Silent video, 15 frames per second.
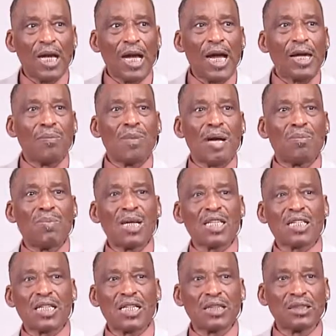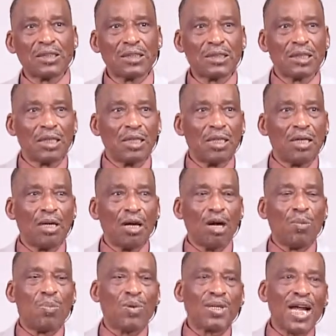And my blessing
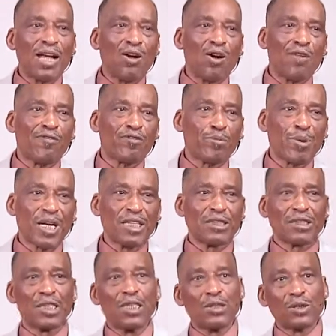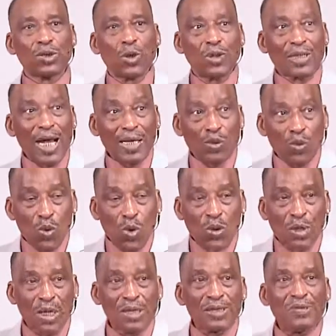upon thy offspring. So that
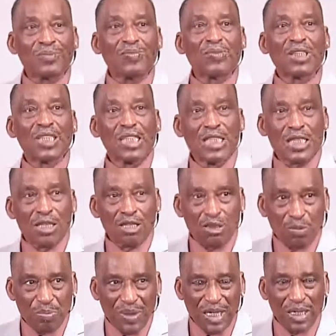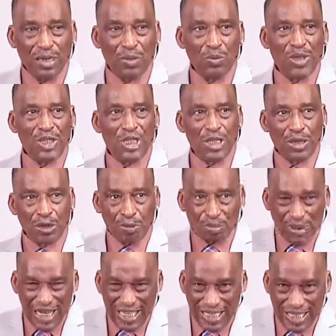water is the spirit, which is the
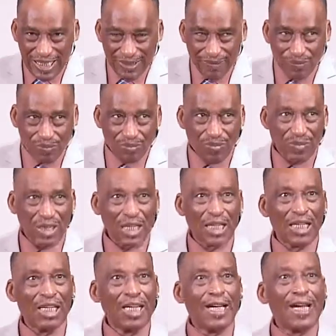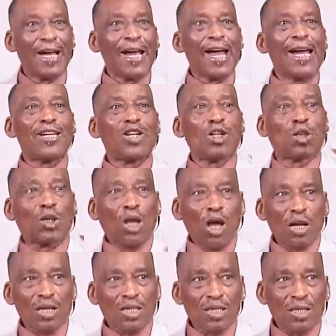blessing. And the
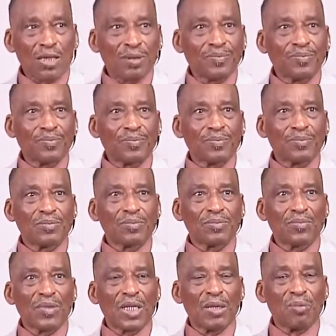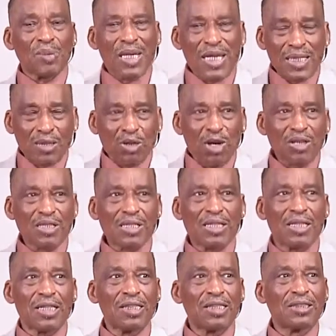thirst, being
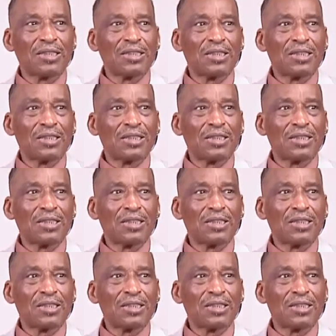thirsty,